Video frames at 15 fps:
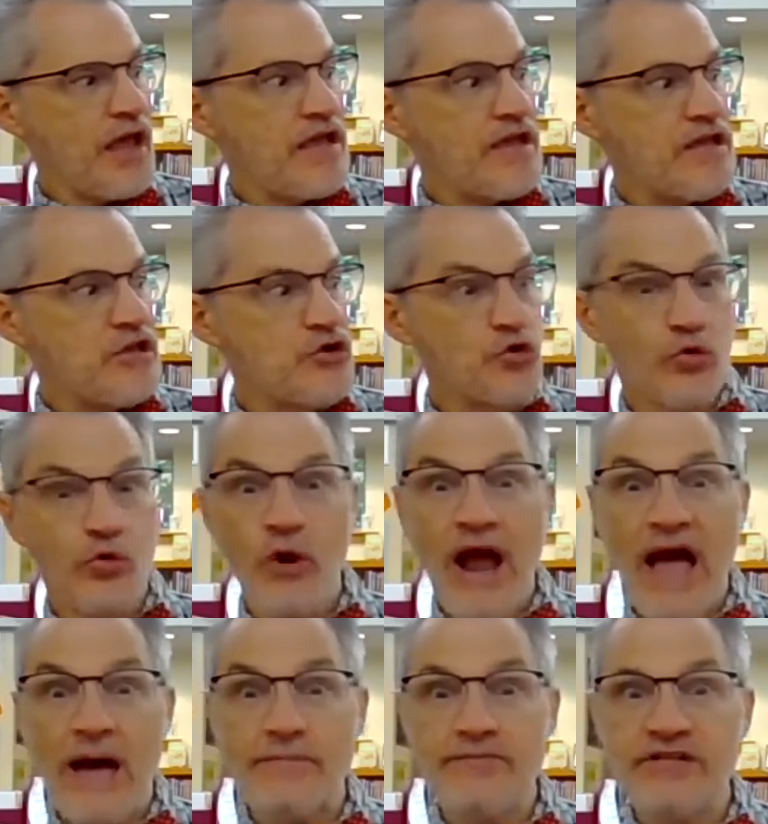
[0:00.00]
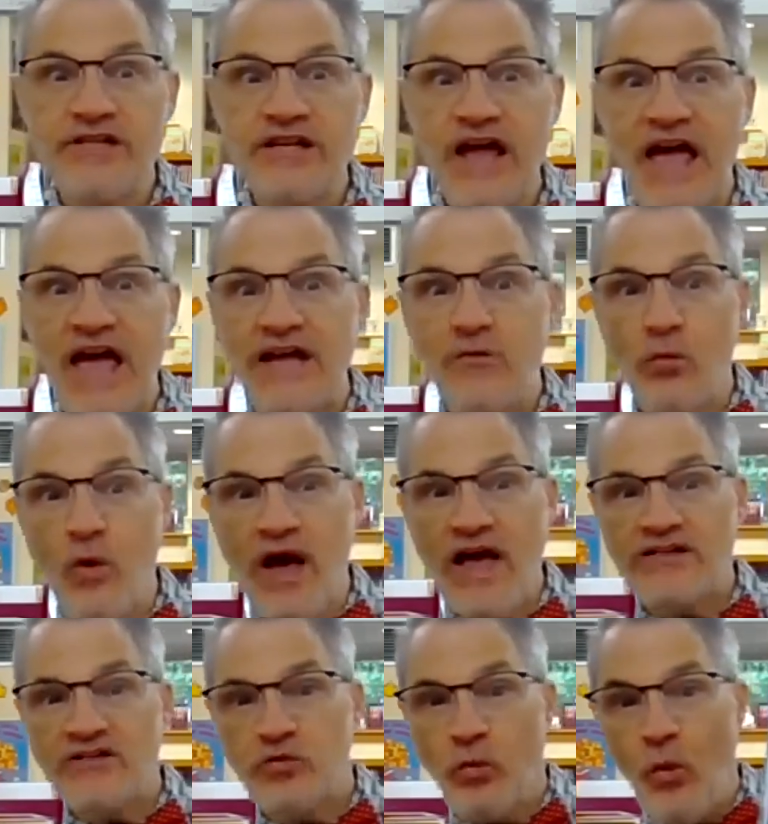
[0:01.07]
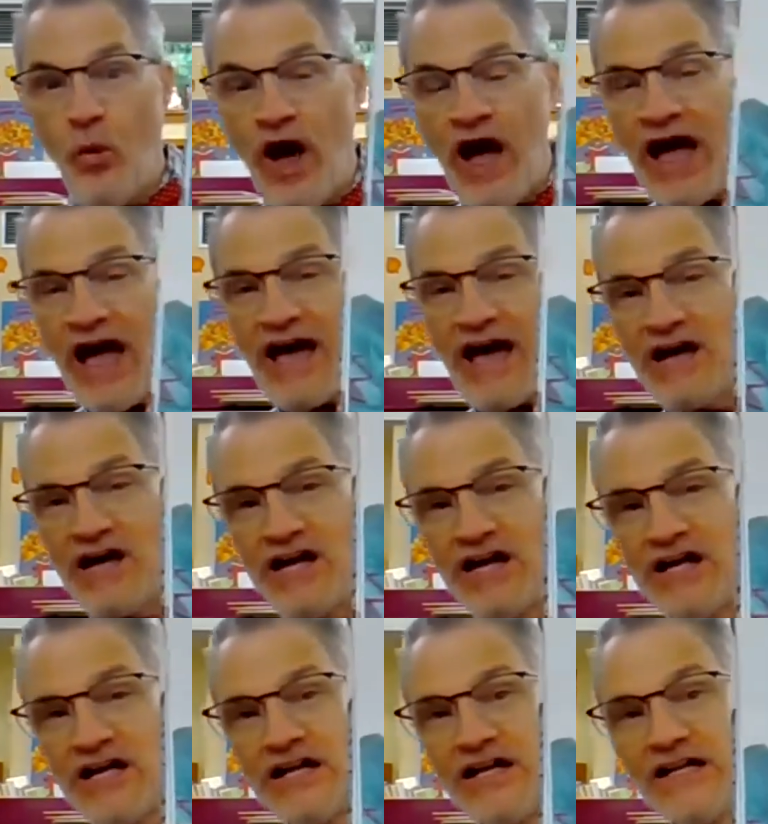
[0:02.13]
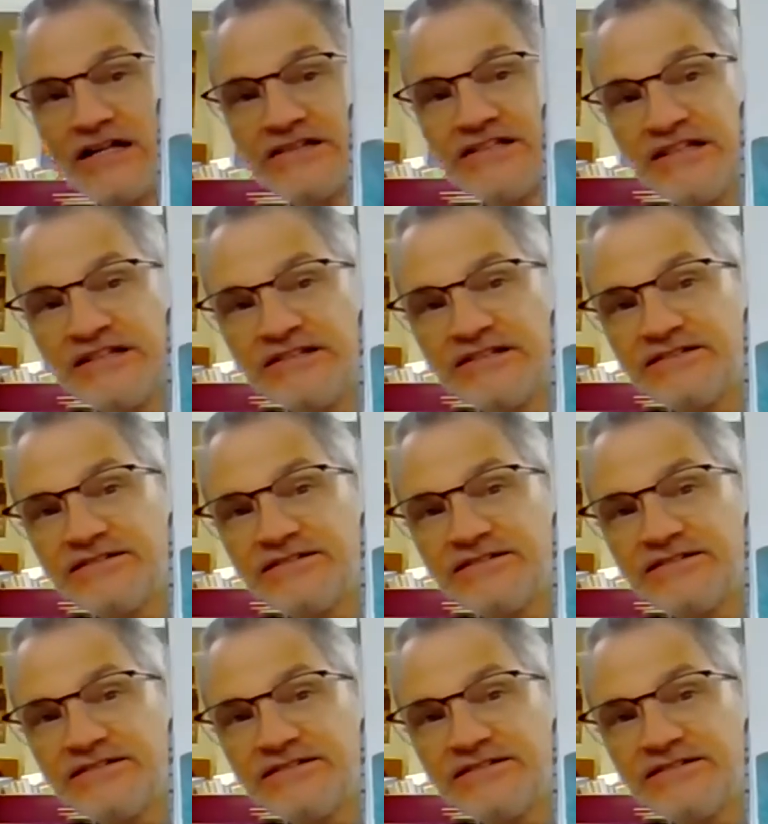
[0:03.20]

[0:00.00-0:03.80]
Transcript: he grabbed it and went wild.